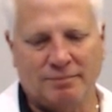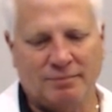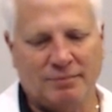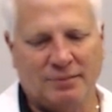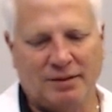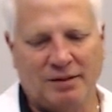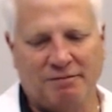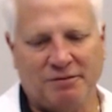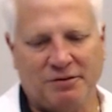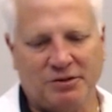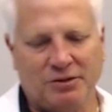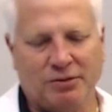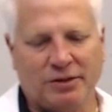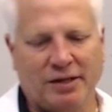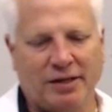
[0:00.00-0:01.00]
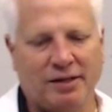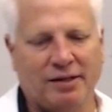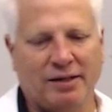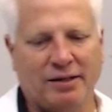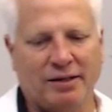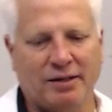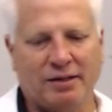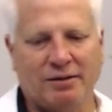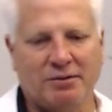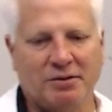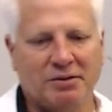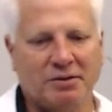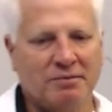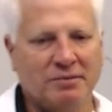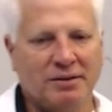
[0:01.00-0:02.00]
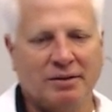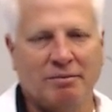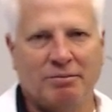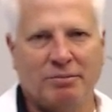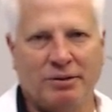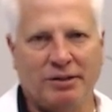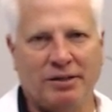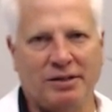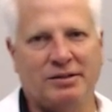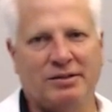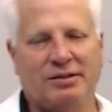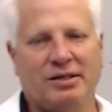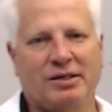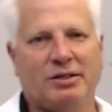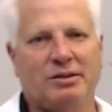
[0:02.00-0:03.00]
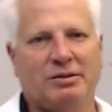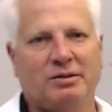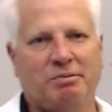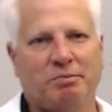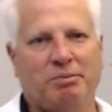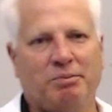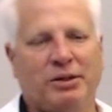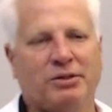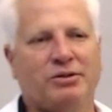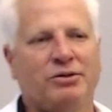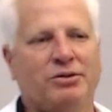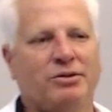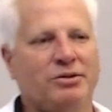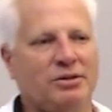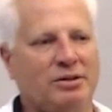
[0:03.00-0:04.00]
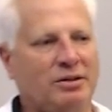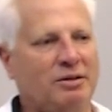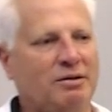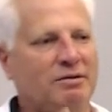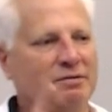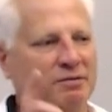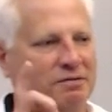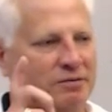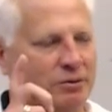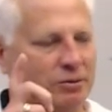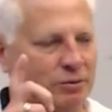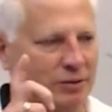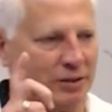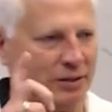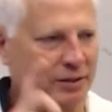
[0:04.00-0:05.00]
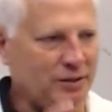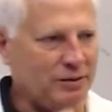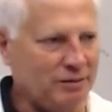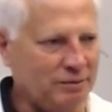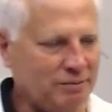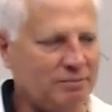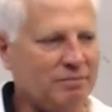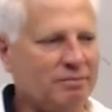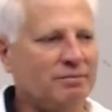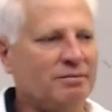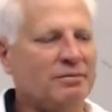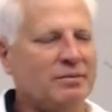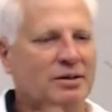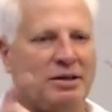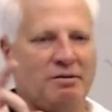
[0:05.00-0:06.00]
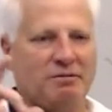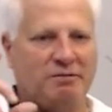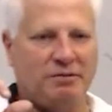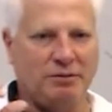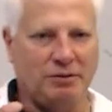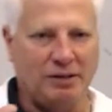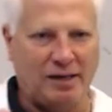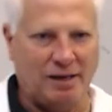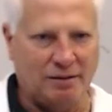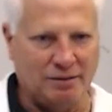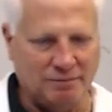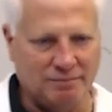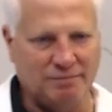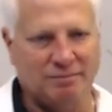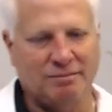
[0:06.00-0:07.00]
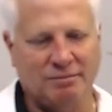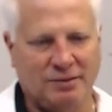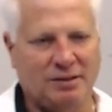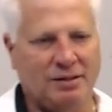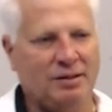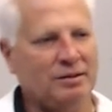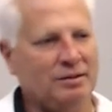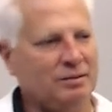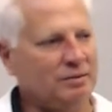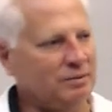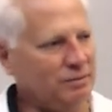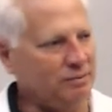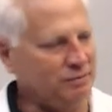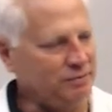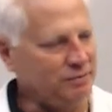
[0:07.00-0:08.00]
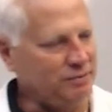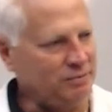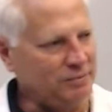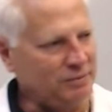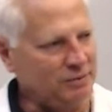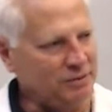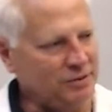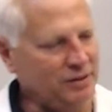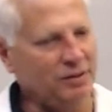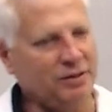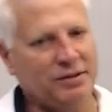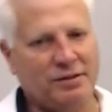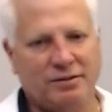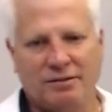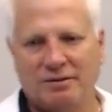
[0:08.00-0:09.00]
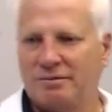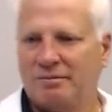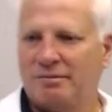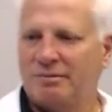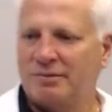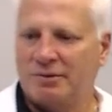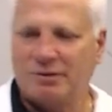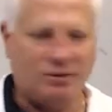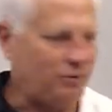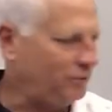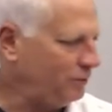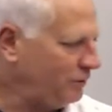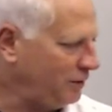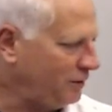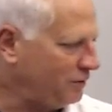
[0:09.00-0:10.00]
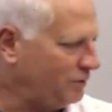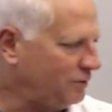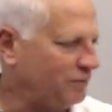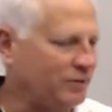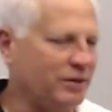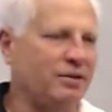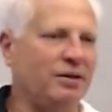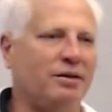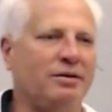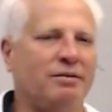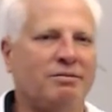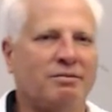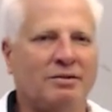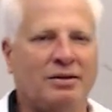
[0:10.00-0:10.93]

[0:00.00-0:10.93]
If you still can't get it going, please send us pictures of fuel in and fuel out from the cylinder to the engine regulator.